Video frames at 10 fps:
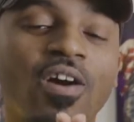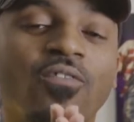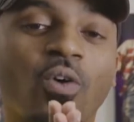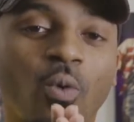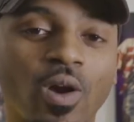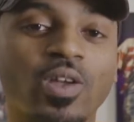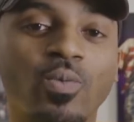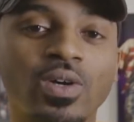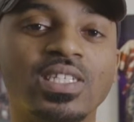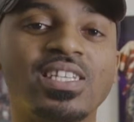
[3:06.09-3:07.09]
for working
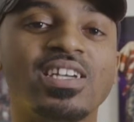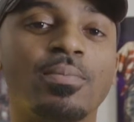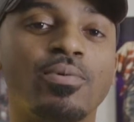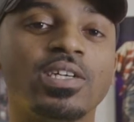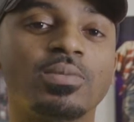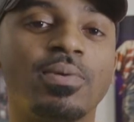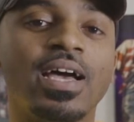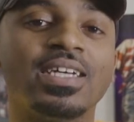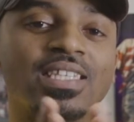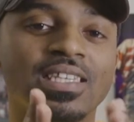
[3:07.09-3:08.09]
with us here at Press
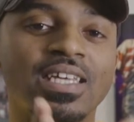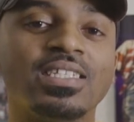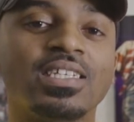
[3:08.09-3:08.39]
Pass and letting